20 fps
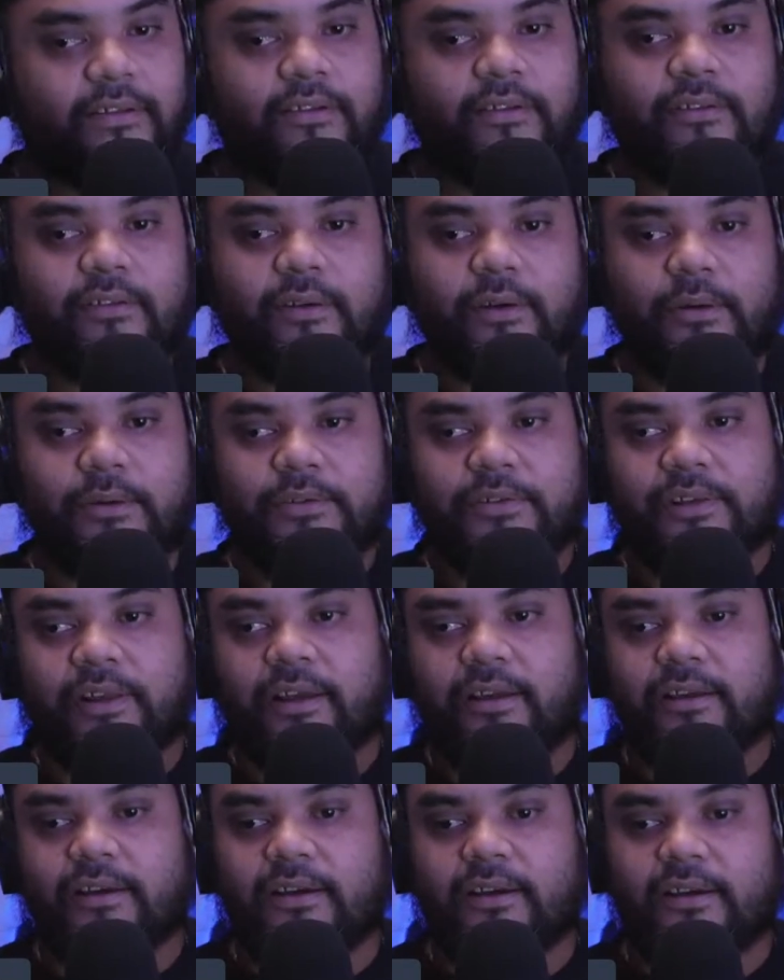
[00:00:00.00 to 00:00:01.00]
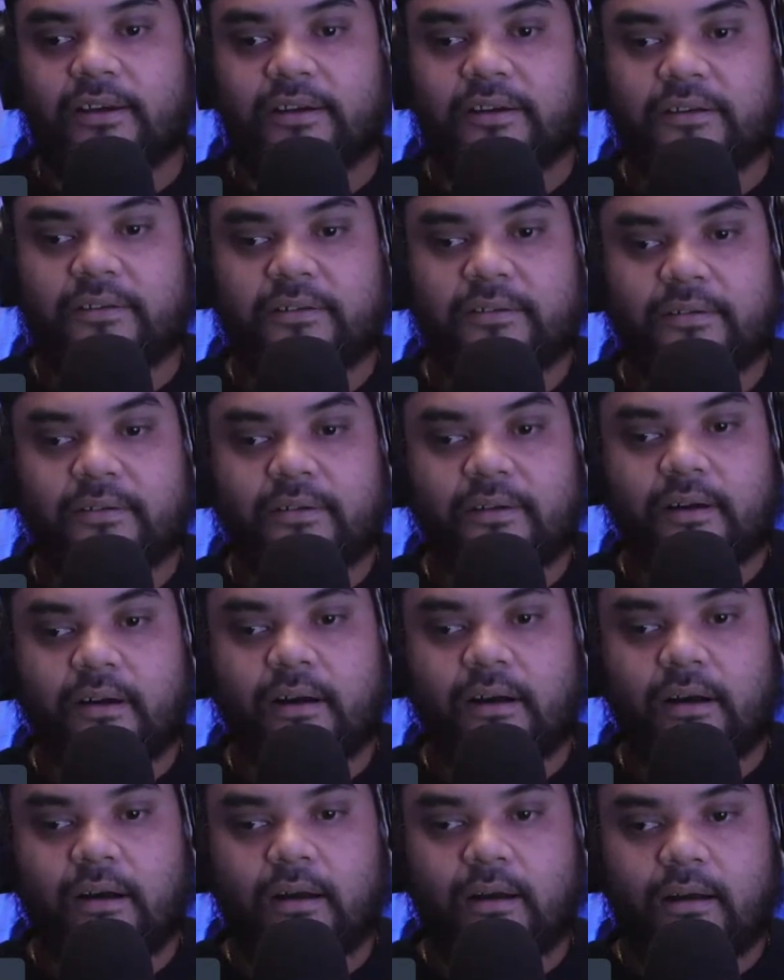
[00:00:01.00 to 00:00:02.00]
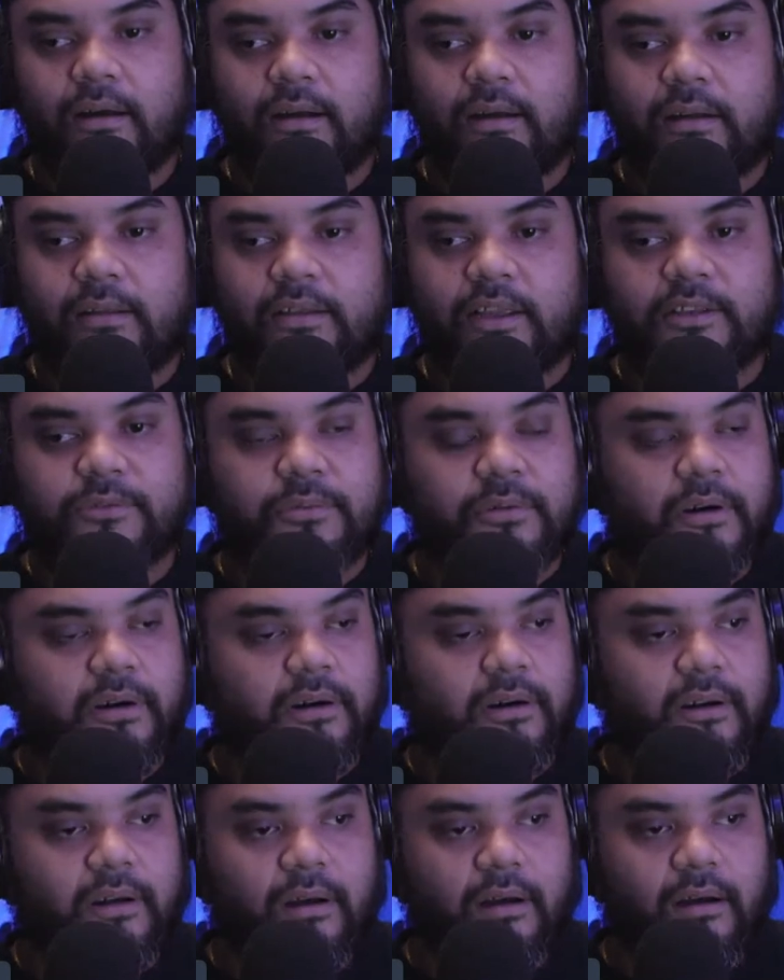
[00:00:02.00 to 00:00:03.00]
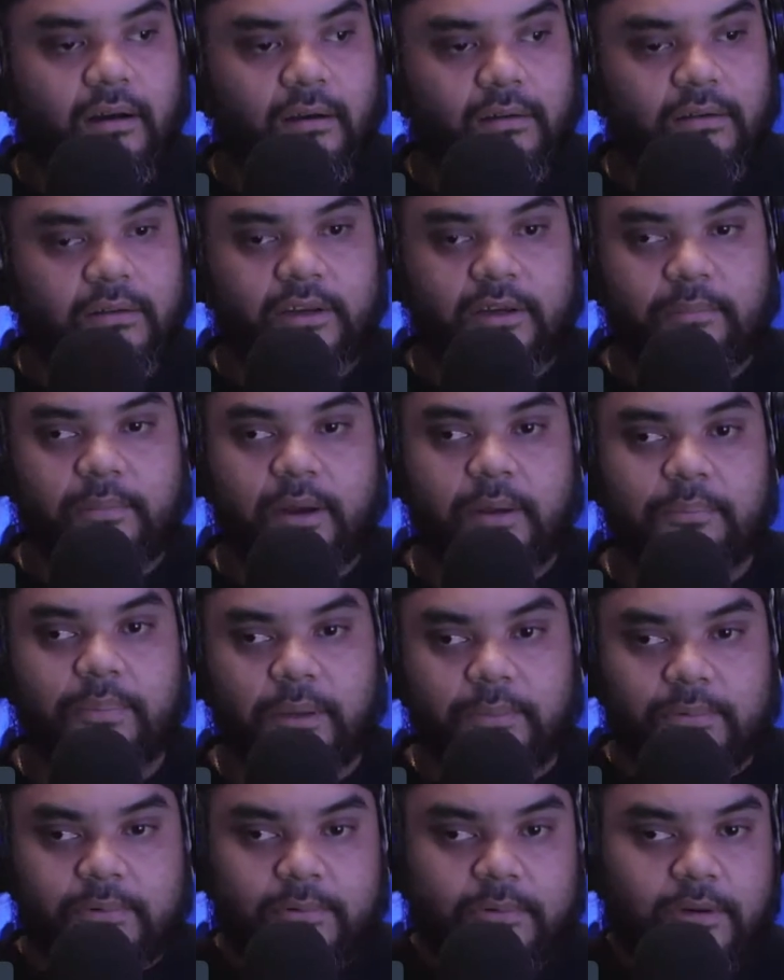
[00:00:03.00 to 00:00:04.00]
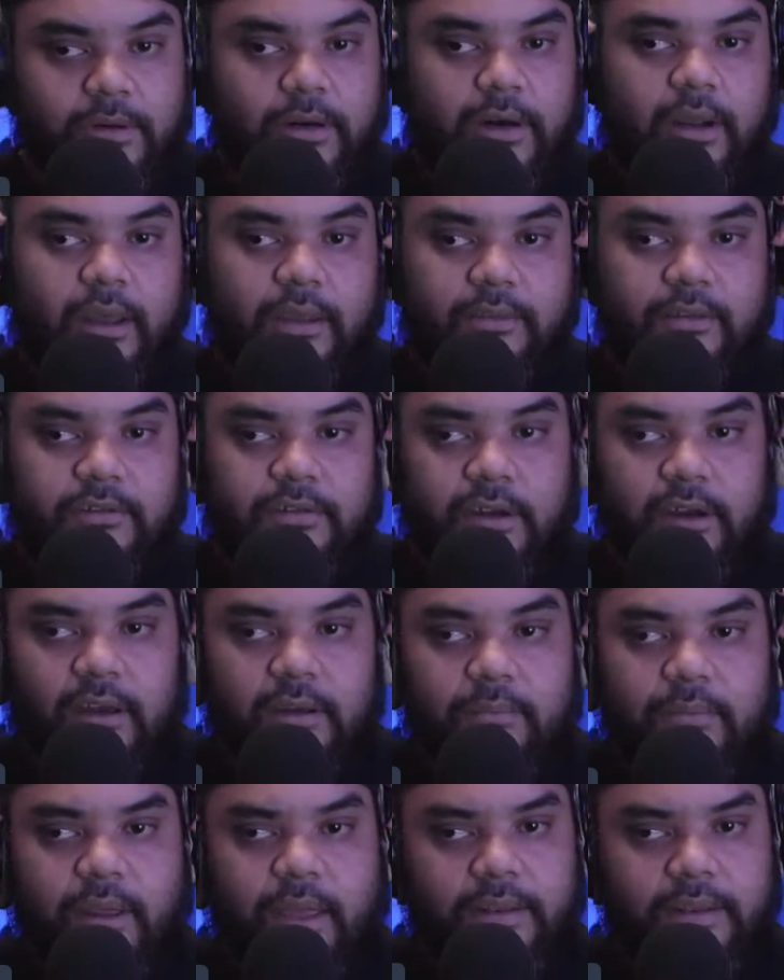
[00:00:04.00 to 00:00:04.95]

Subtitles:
so it's like that's where all the Khmer people were at the time,